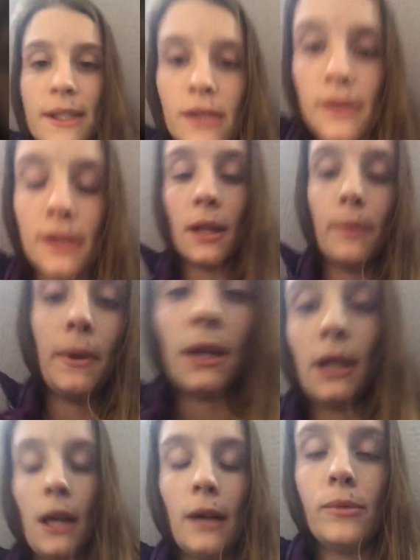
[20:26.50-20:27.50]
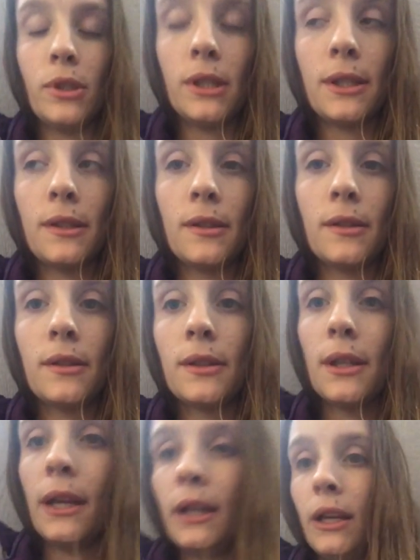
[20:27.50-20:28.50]
still sleeping and I'm just
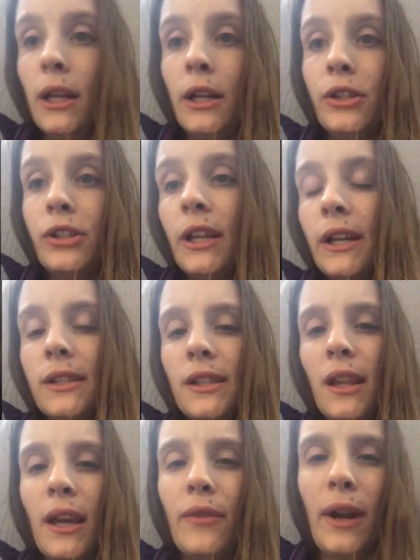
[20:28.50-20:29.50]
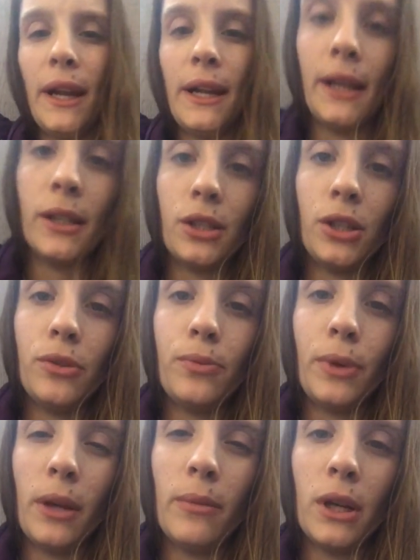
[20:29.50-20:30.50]
sitting here. She likes to lay right next to you
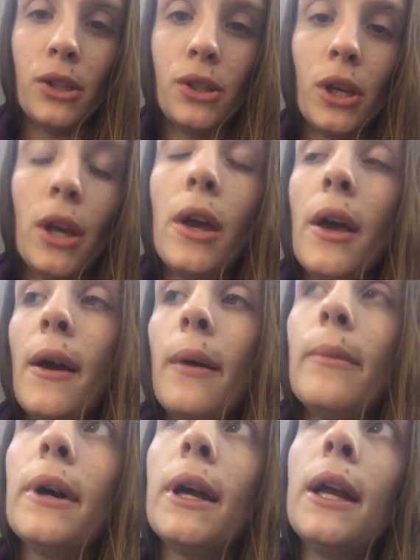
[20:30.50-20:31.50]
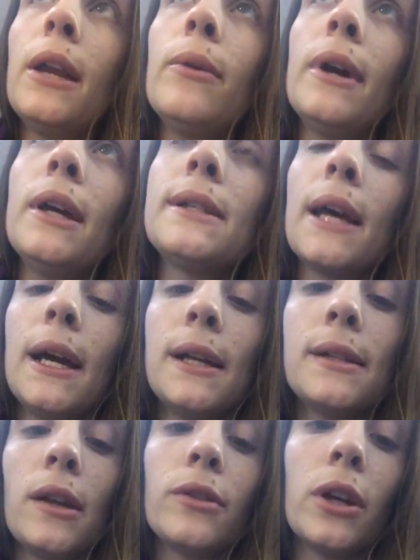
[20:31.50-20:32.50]
pretty much. But anyways,
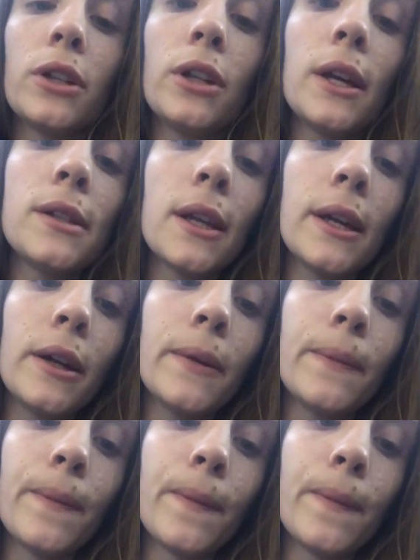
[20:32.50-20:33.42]
guys, I'll talk to you guys later.